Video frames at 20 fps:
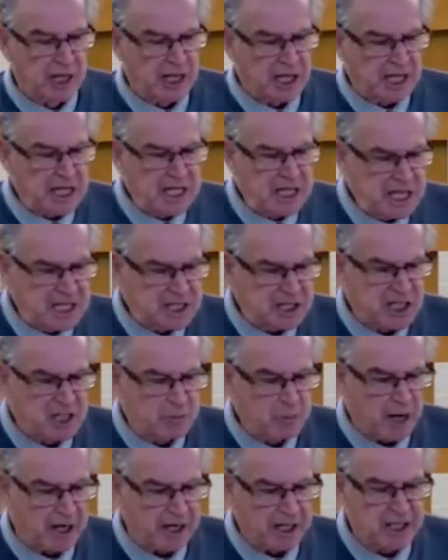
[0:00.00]
he needs to
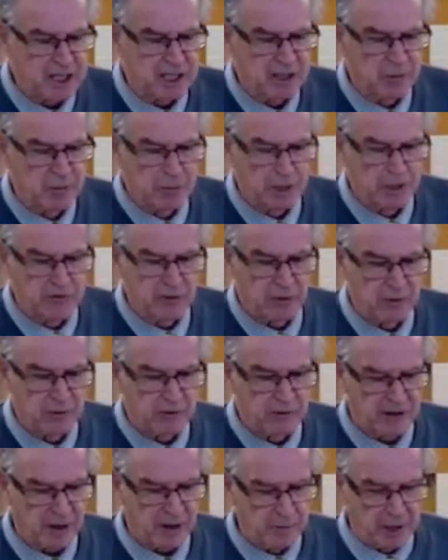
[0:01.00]
marry somebody from the
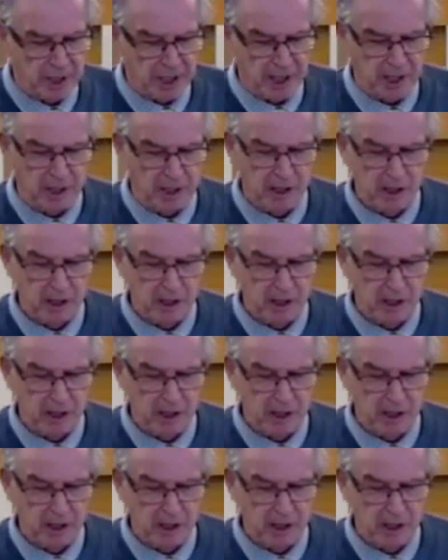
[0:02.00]
family,